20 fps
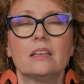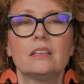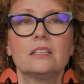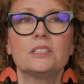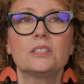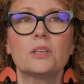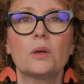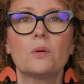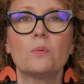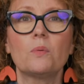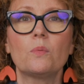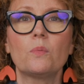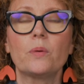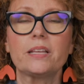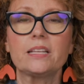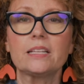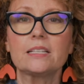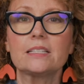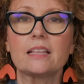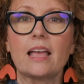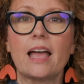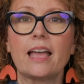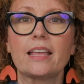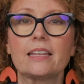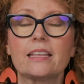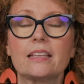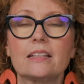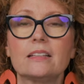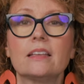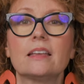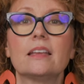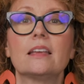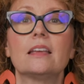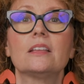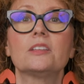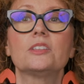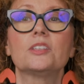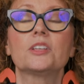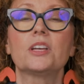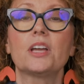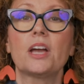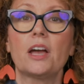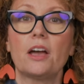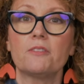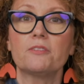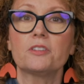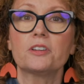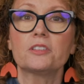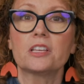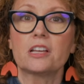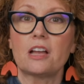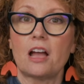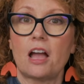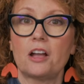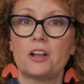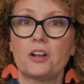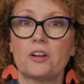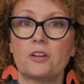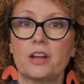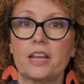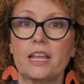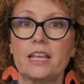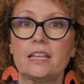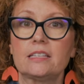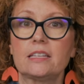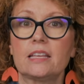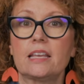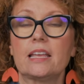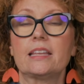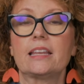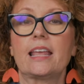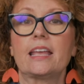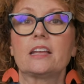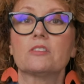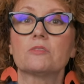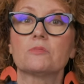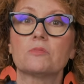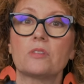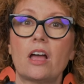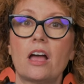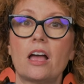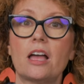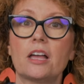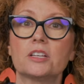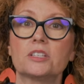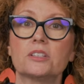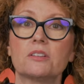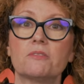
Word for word: So we decided to cover the concrete in a garage